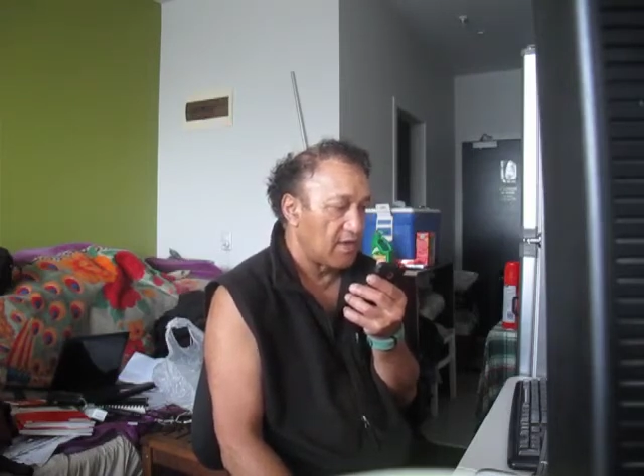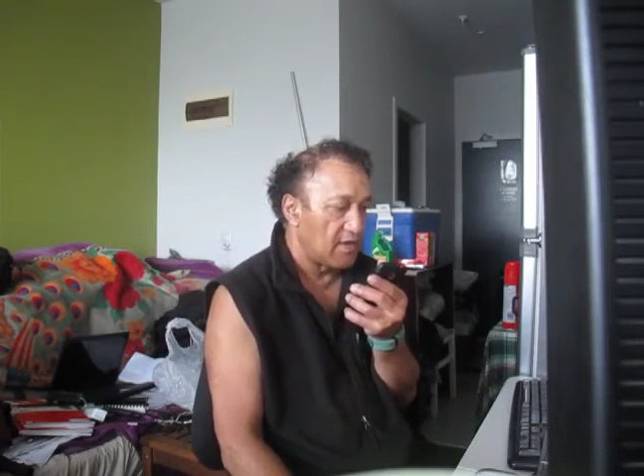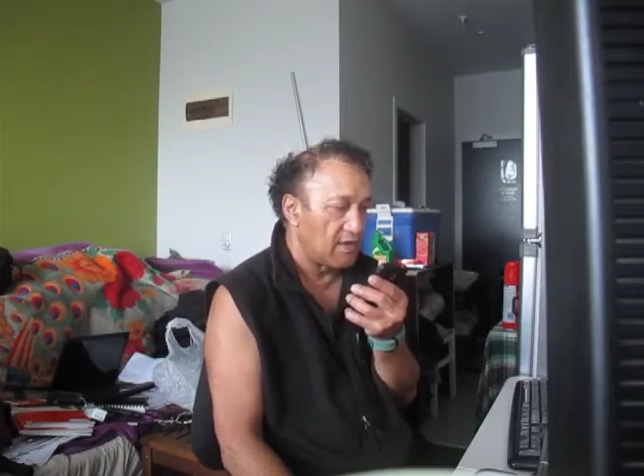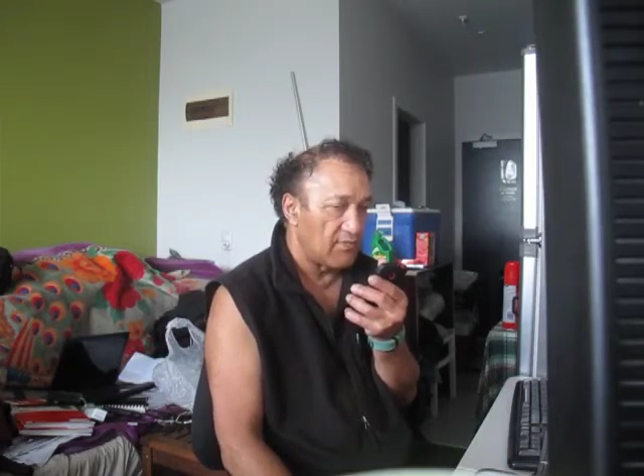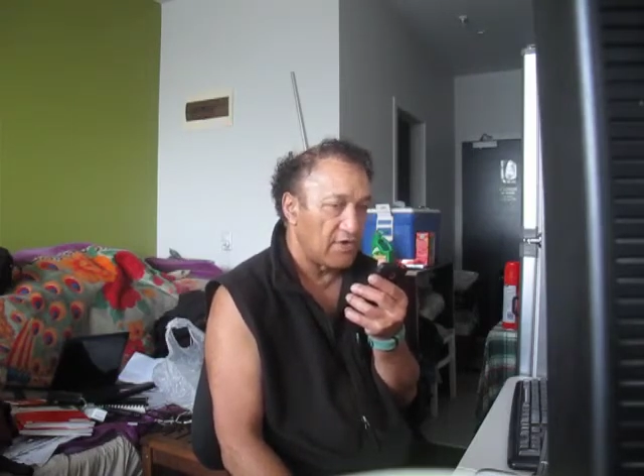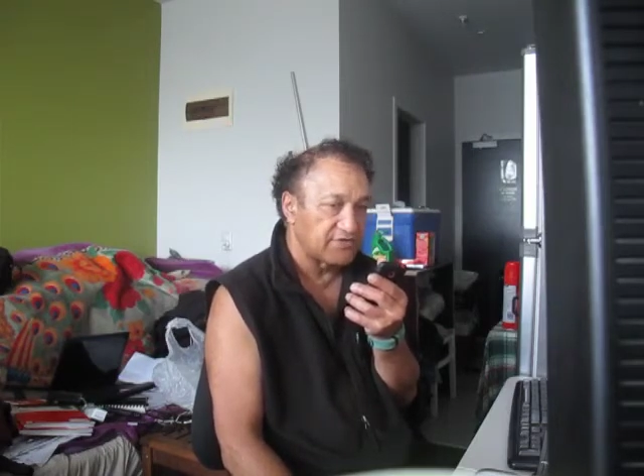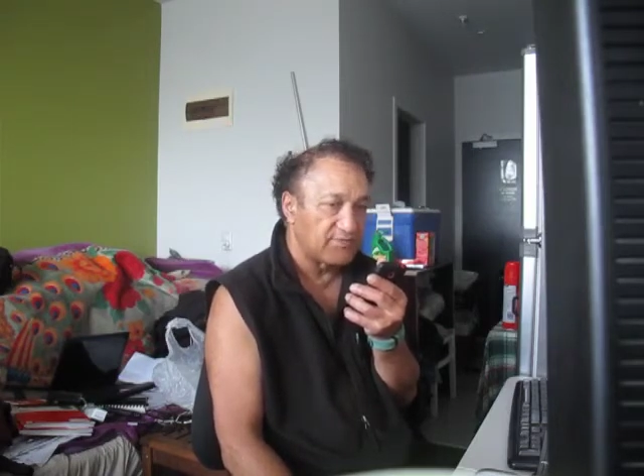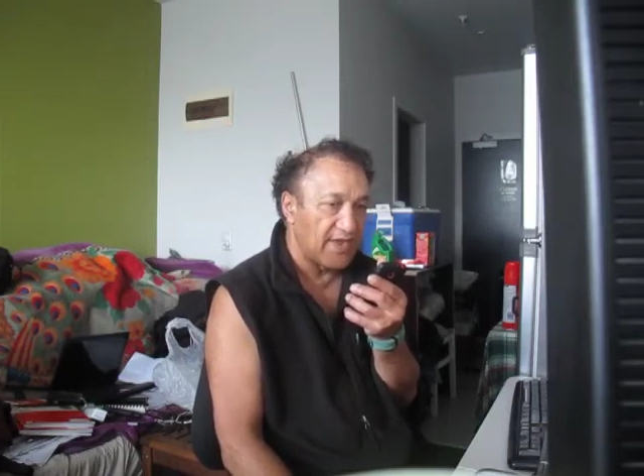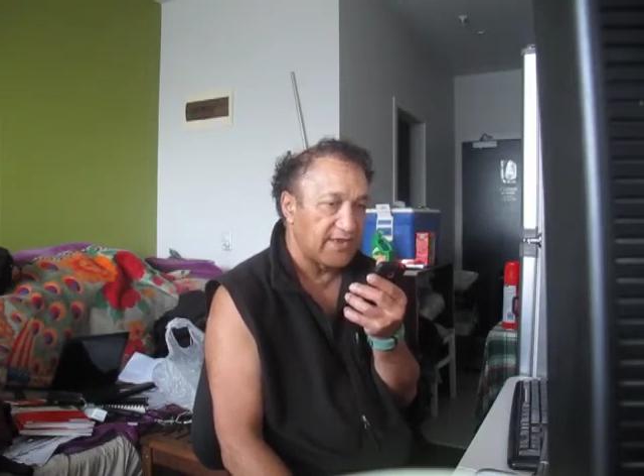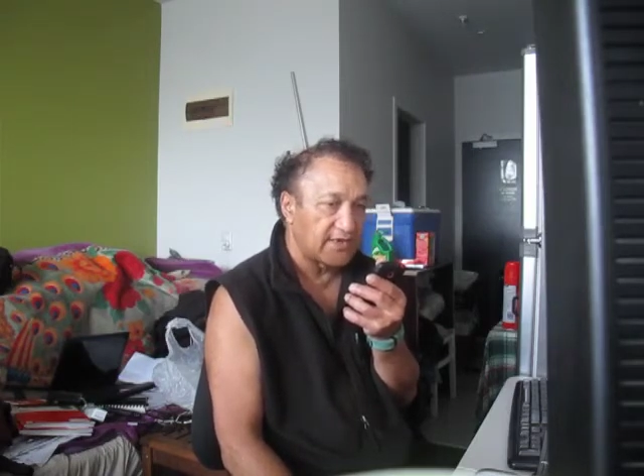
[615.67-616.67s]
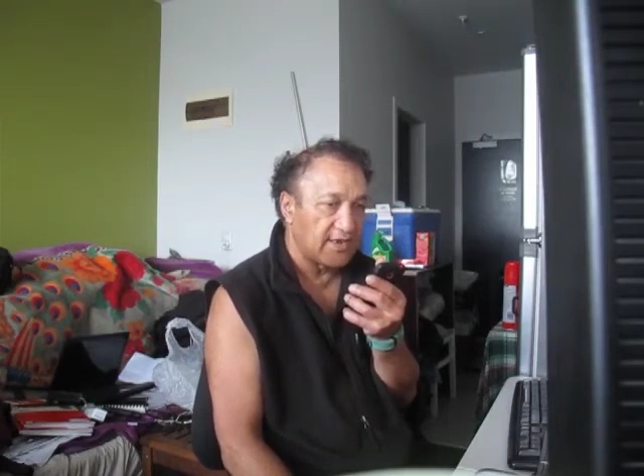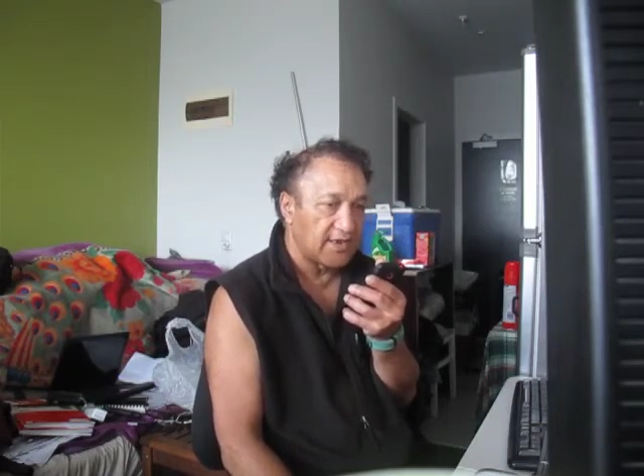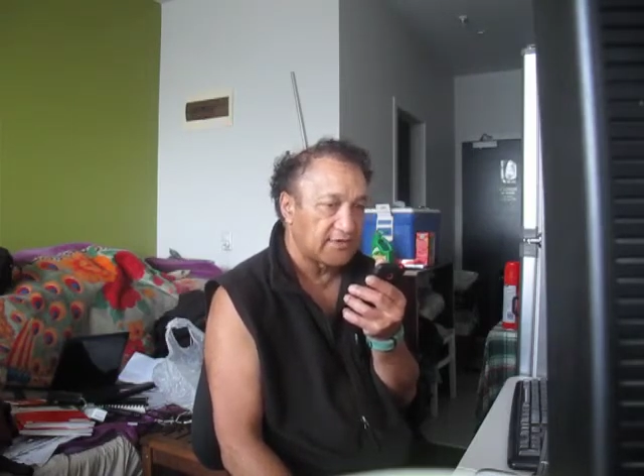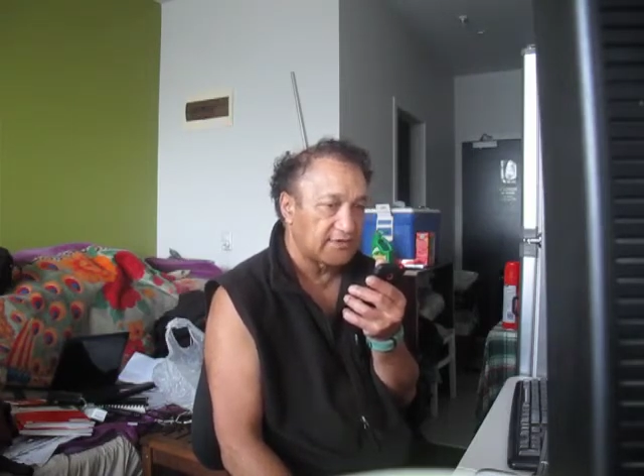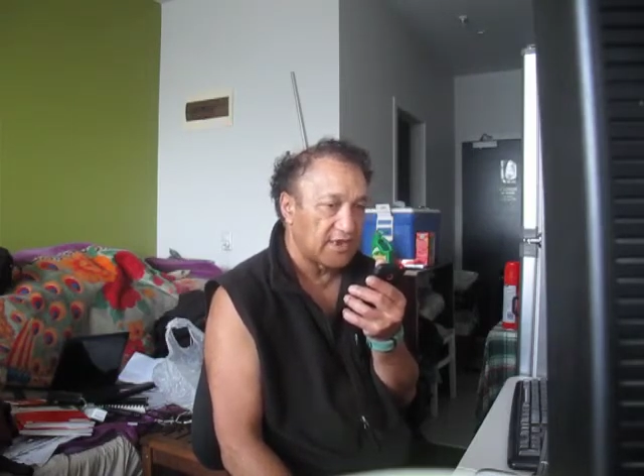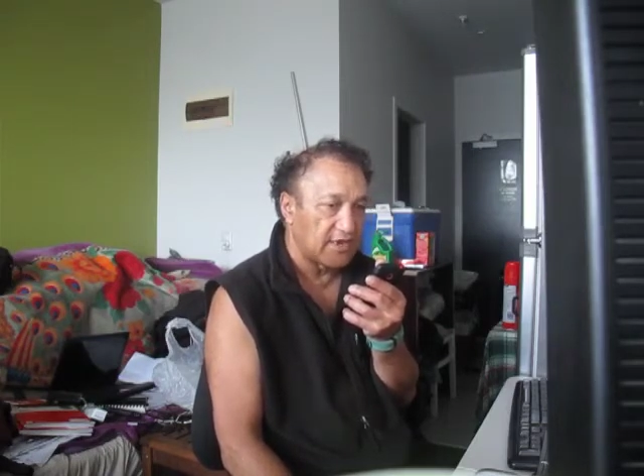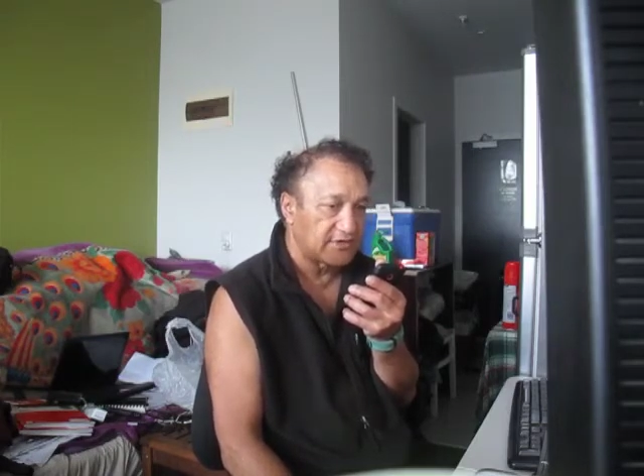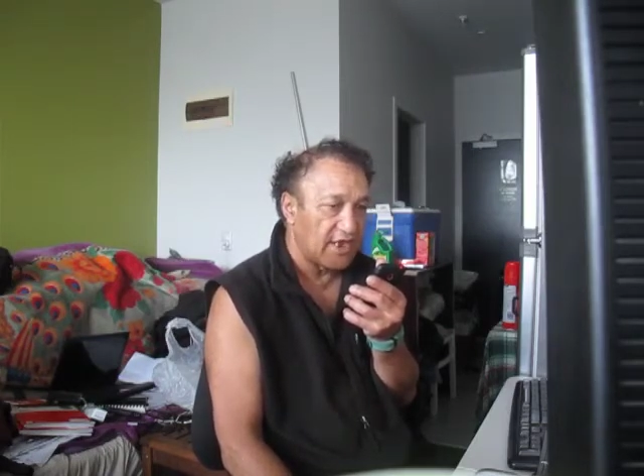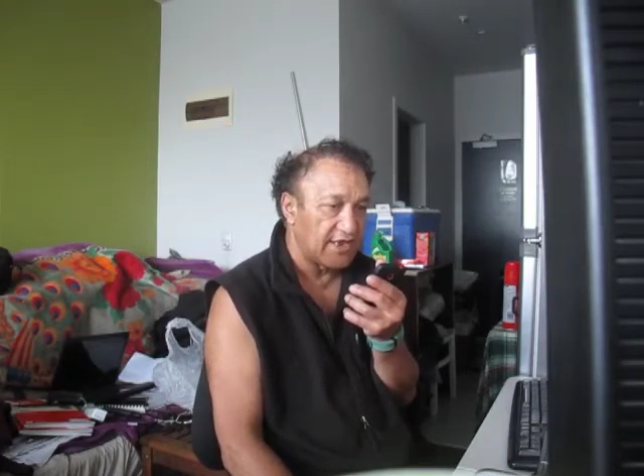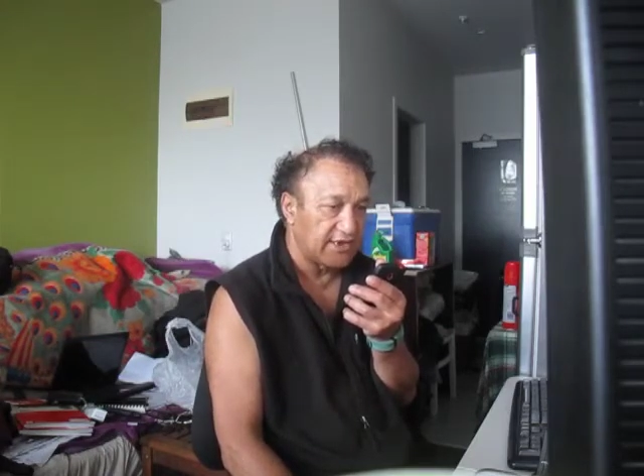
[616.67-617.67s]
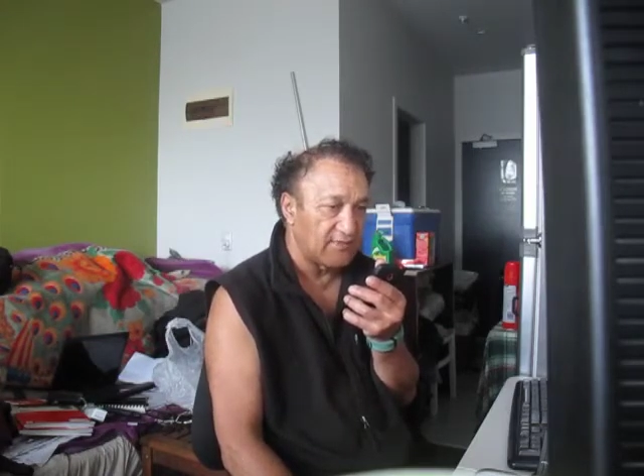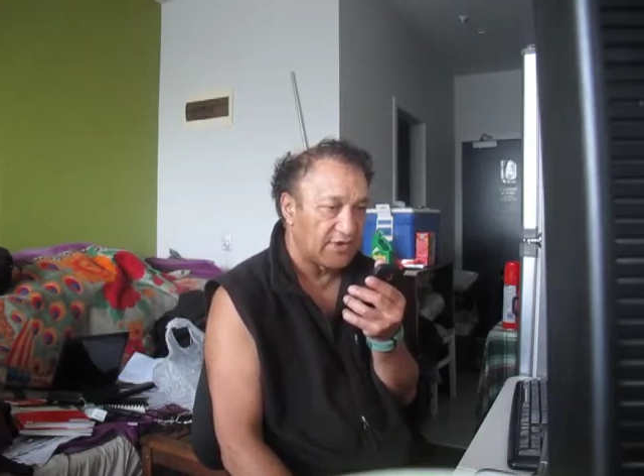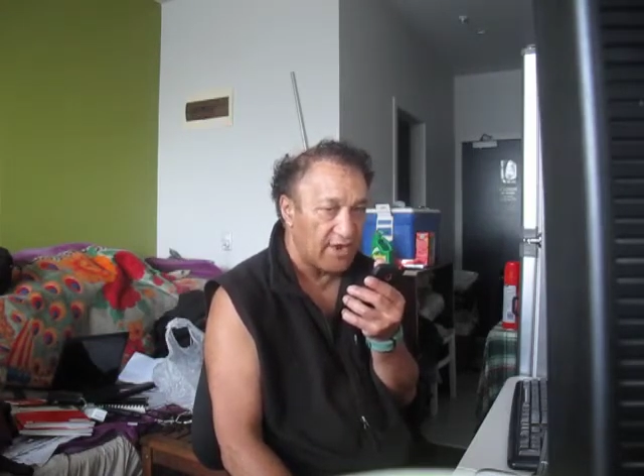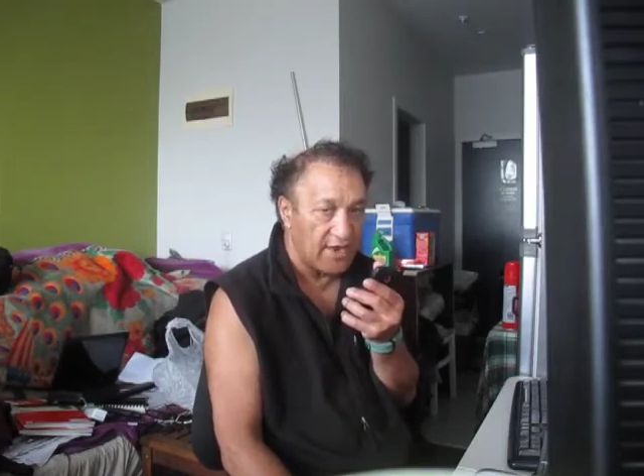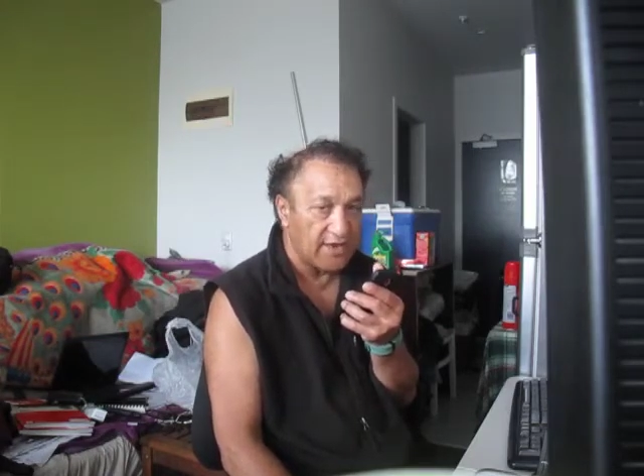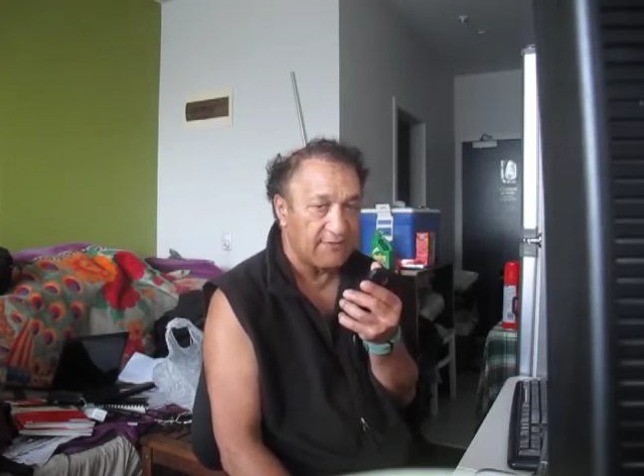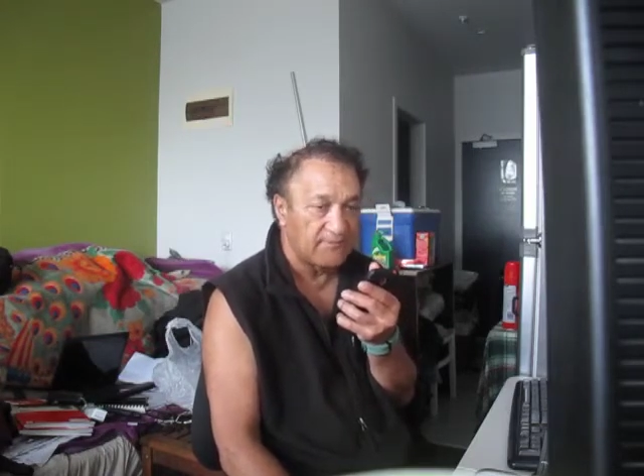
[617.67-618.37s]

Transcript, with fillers: uh, Morris Baker at uh, Marae